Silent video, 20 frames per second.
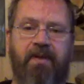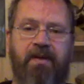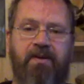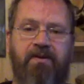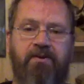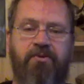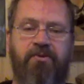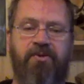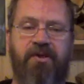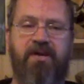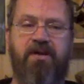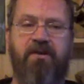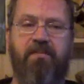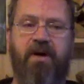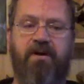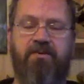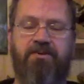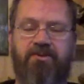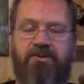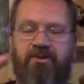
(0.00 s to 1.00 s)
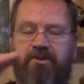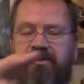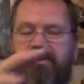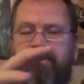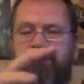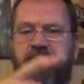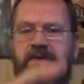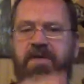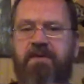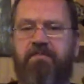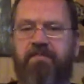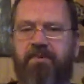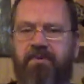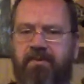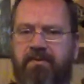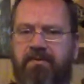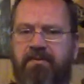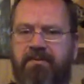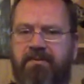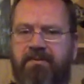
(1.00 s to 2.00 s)
You think about certain
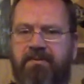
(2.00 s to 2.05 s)
people.